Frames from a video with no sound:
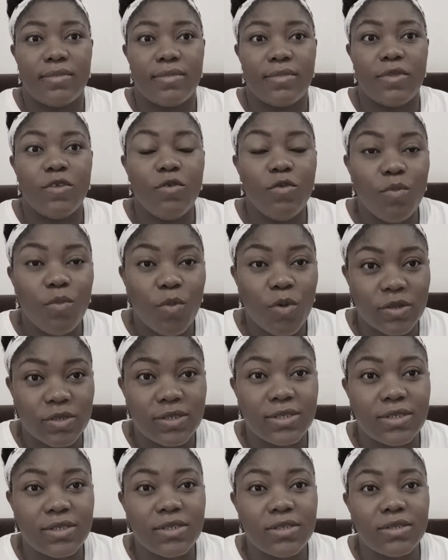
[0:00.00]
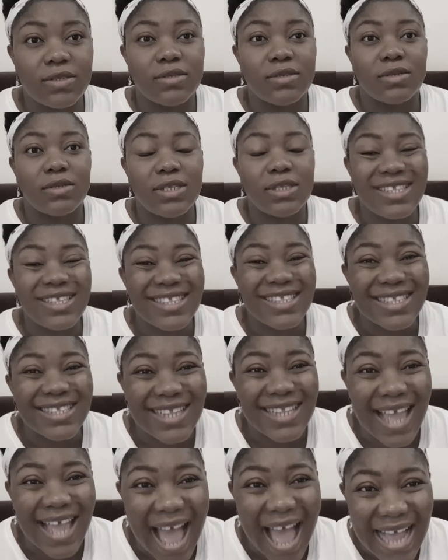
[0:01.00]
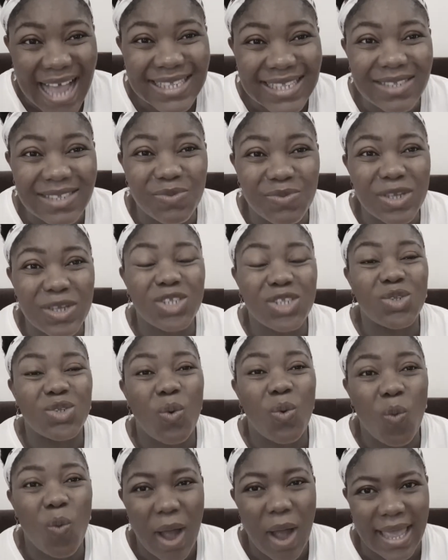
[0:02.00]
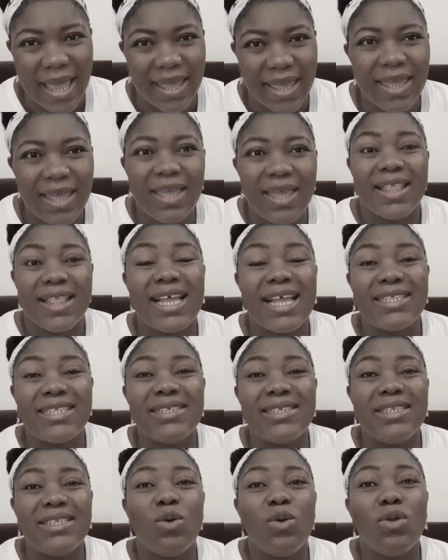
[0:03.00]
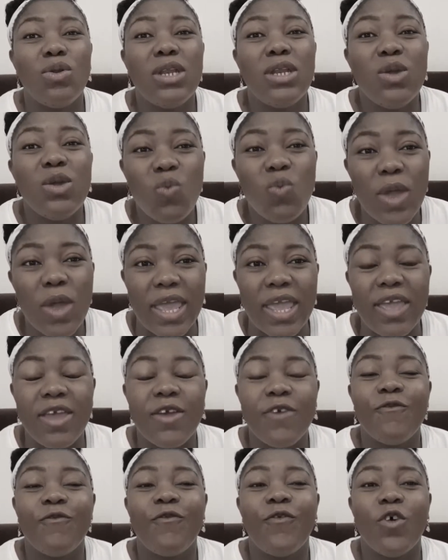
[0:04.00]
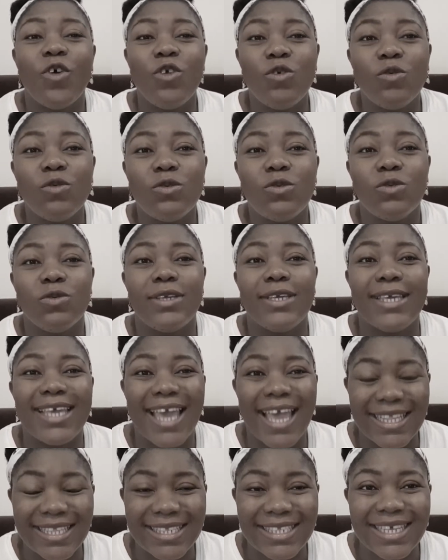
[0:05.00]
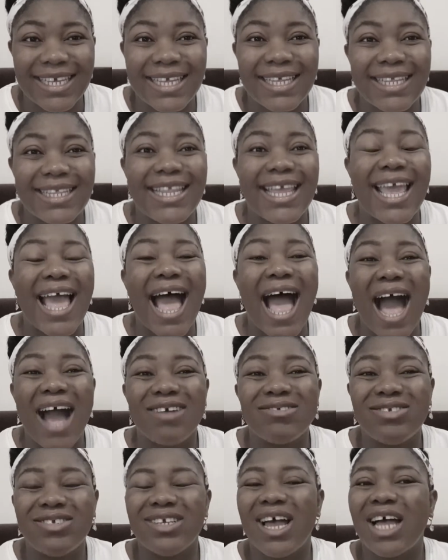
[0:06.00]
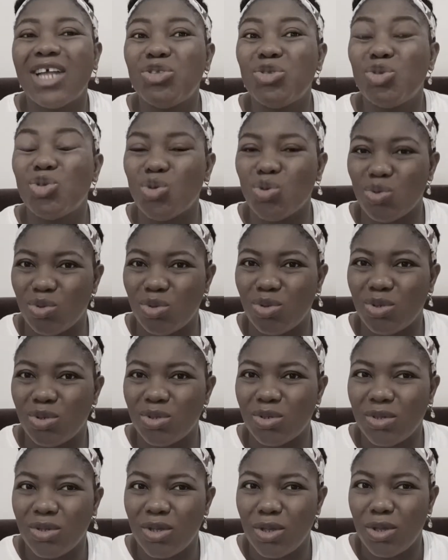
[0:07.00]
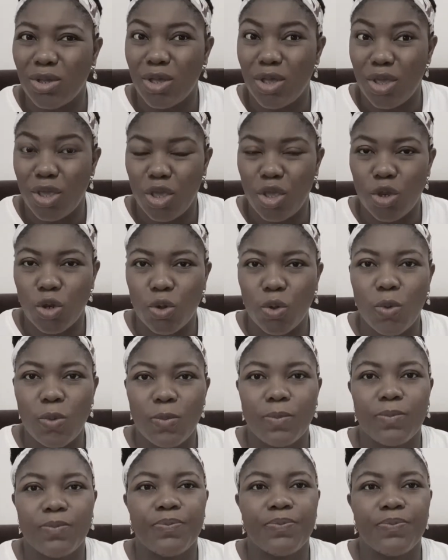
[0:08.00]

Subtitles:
You must ask the question, why? That is the only way for you to get the actual truth, you know?